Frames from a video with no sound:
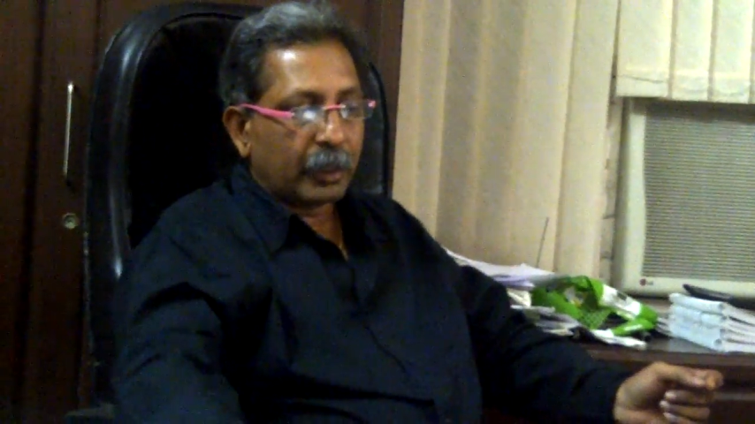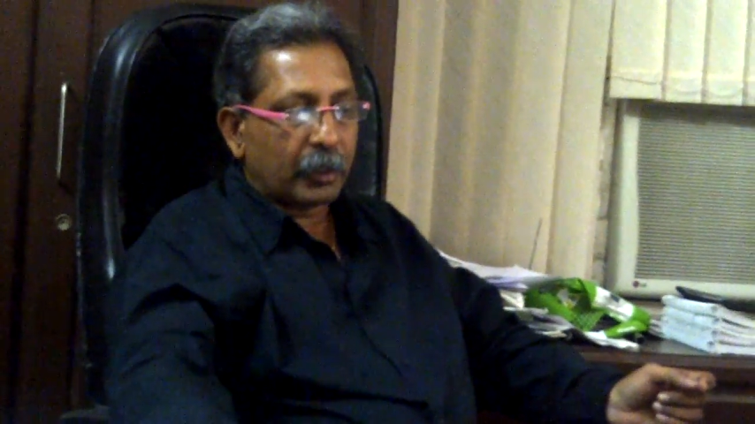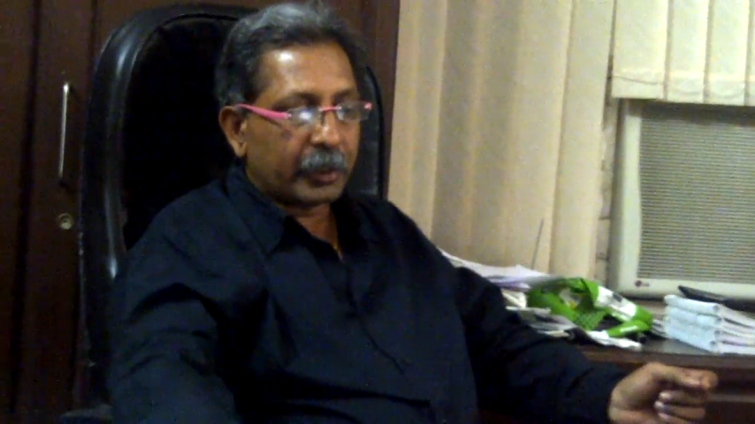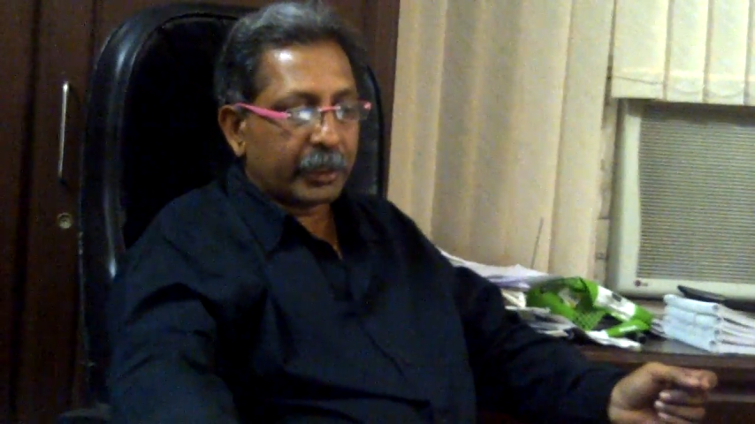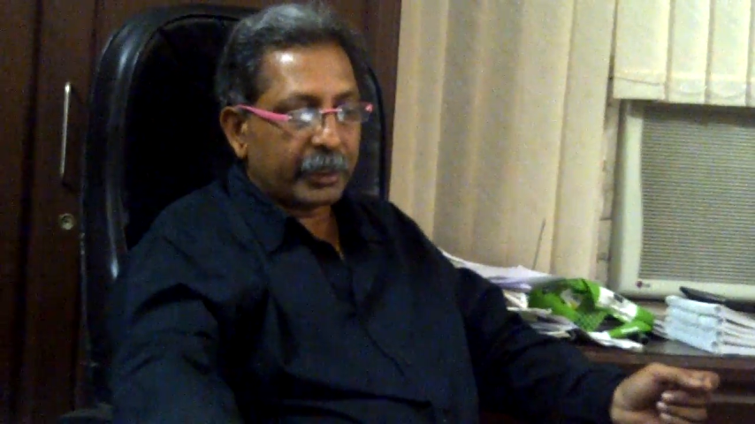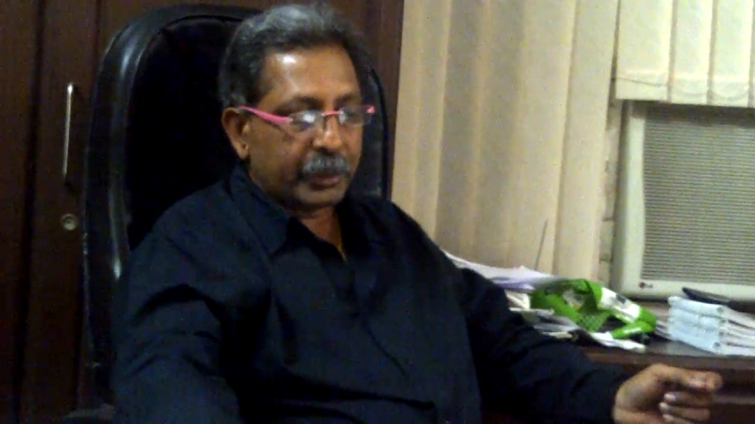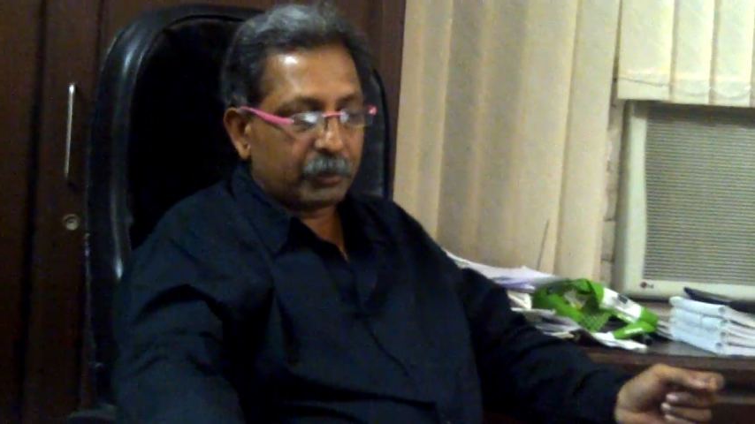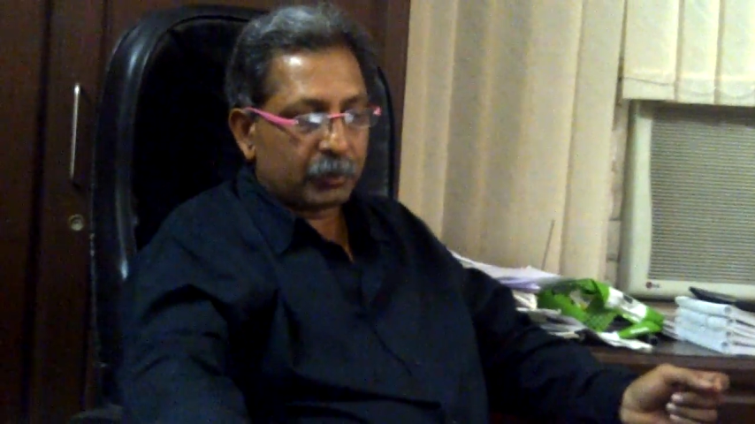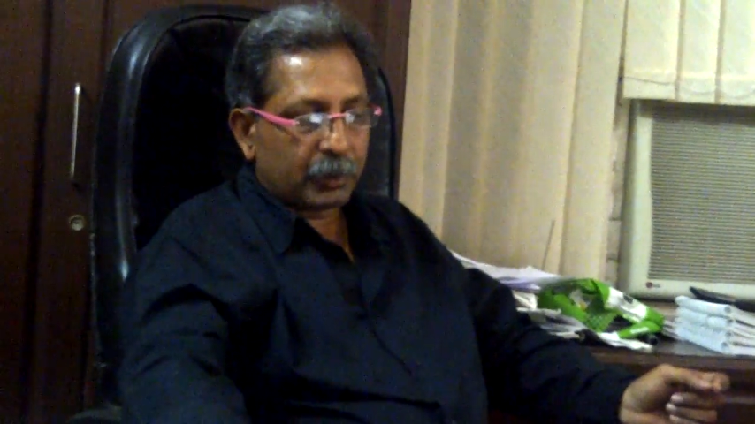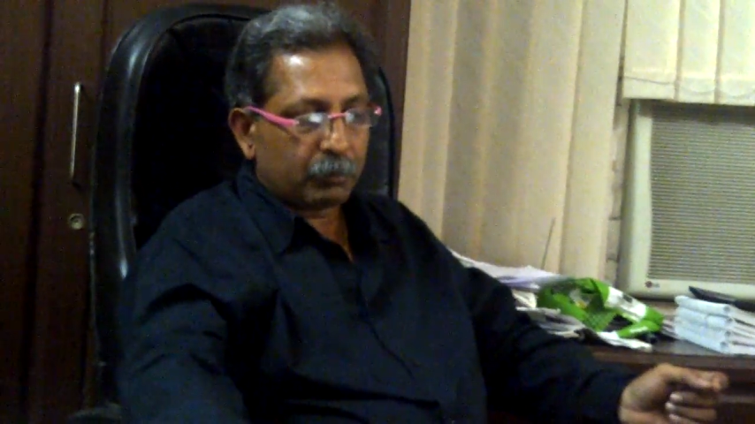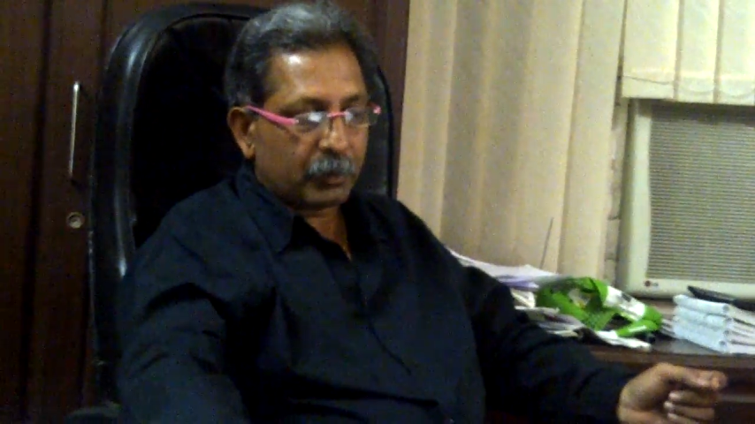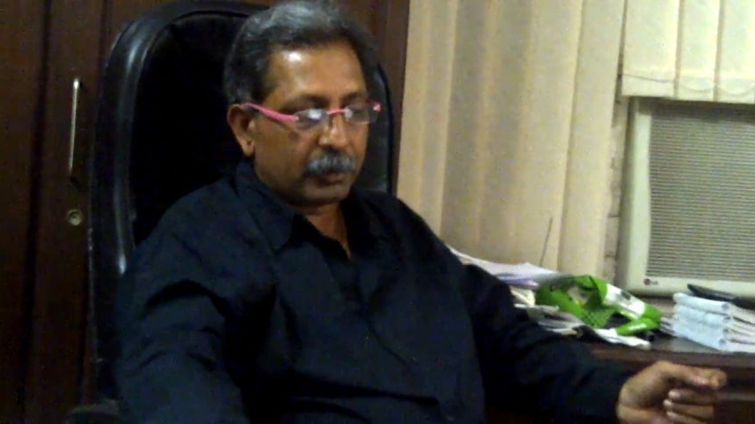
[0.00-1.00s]
Alternative
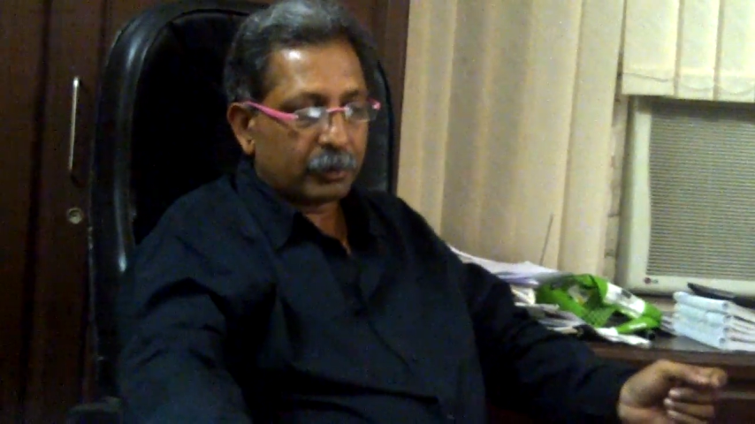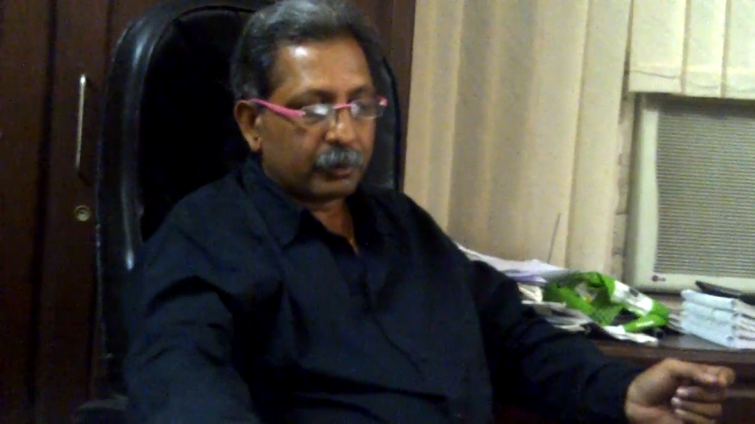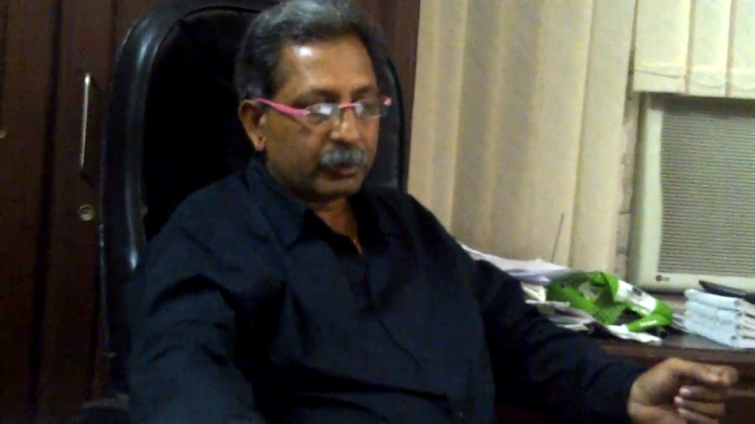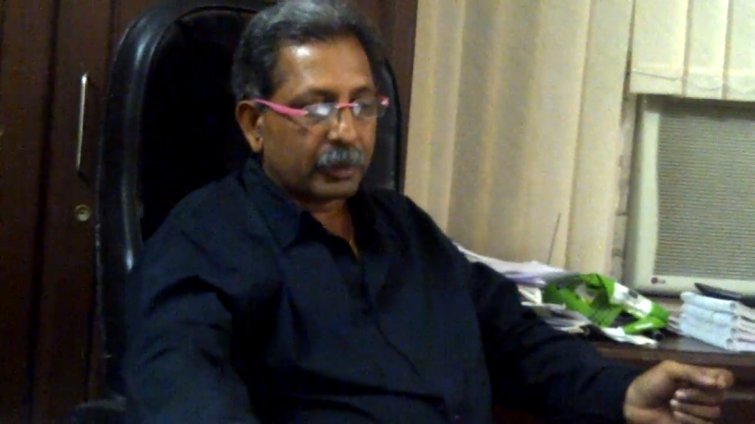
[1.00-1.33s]
number